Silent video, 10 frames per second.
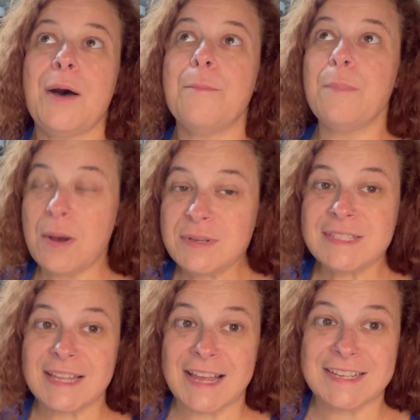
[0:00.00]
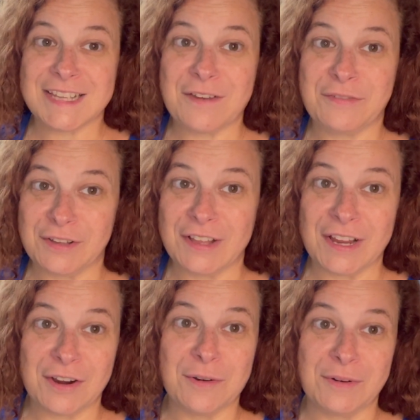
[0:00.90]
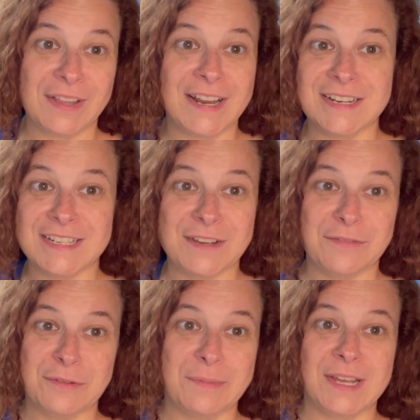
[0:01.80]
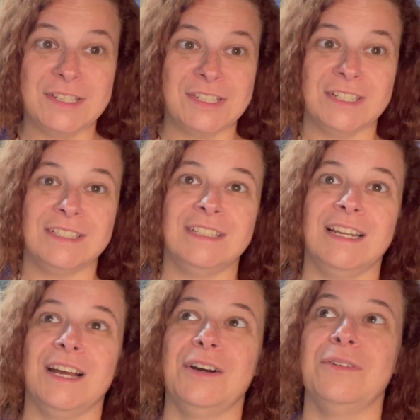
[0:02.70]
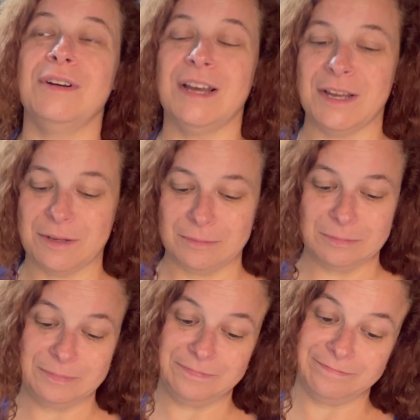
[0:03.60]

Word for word: most things I feel like are related to inflammation, you know. Um,